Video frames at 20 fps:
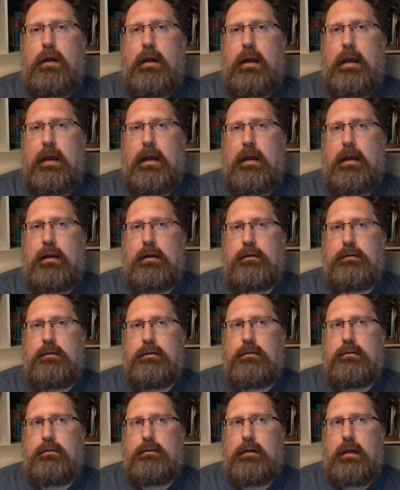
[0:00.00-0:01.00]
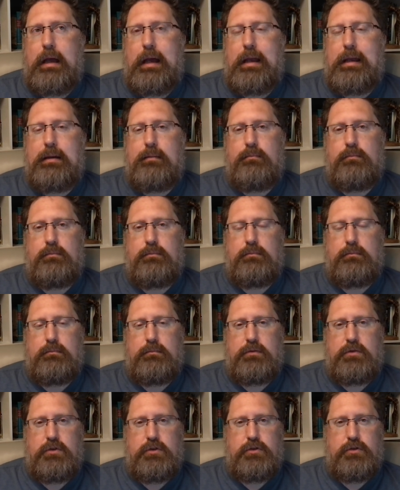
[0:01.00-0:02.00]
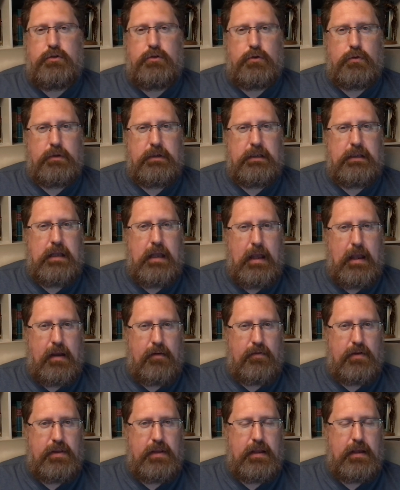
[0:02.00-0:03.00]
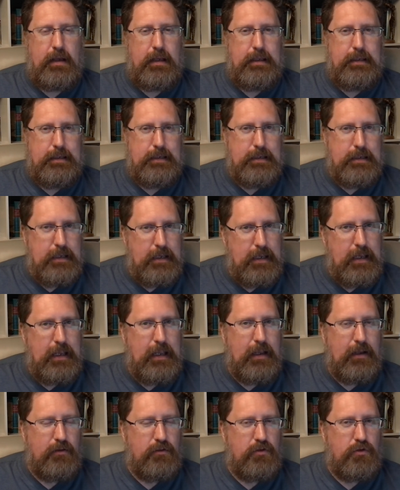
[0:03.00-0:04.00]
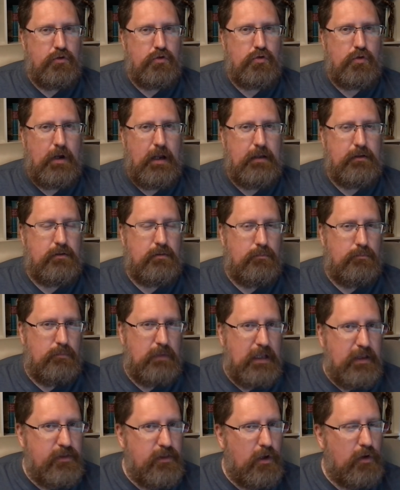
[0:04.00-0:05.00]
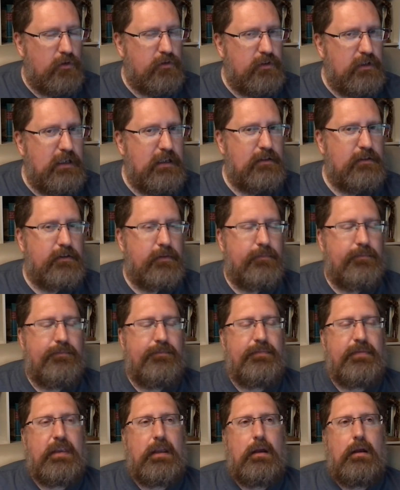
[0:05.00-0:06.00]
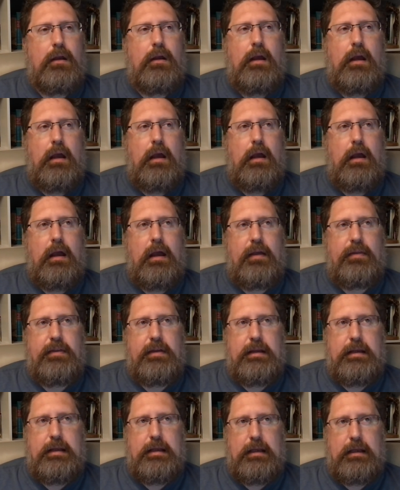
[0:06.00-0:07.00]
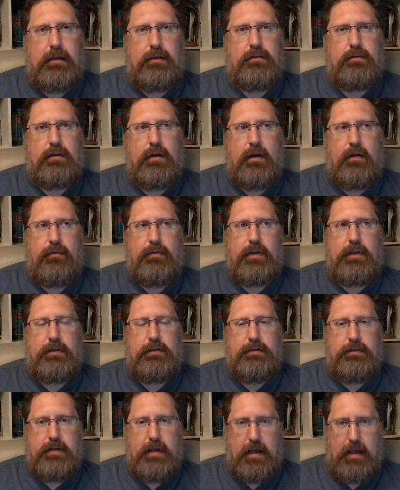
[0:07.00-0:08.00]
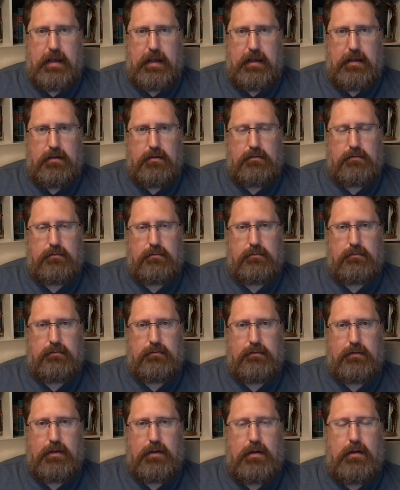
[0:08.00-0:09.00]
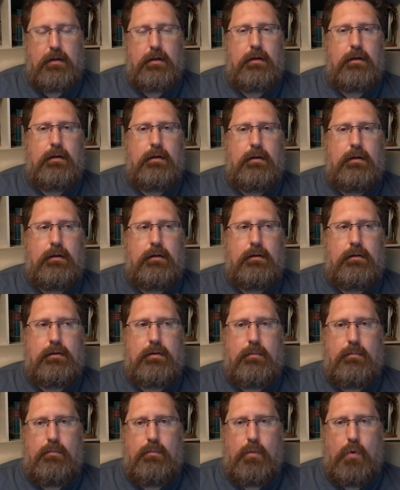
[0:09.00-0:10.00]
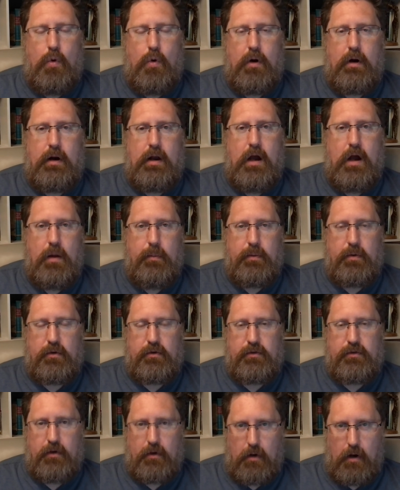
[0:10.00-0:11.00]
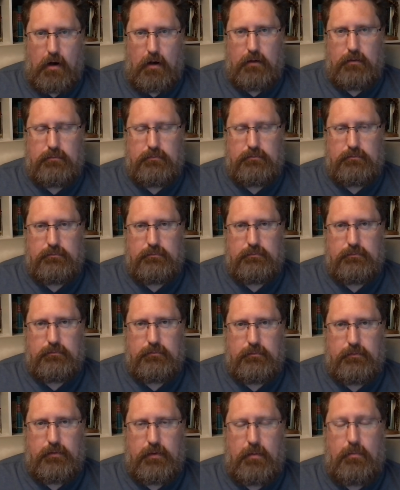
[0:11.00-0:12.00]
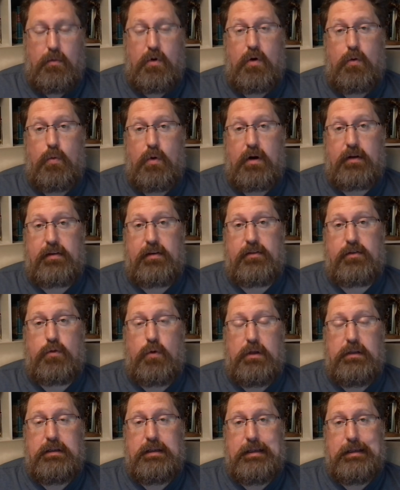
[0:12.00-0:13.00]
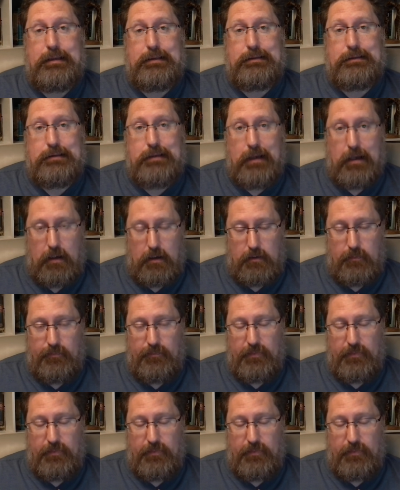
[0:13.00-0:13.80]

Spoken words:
and I'm doing everything I can to try to meet those needs. At the end of the day, the more helpers there are, the more work that's going to get done.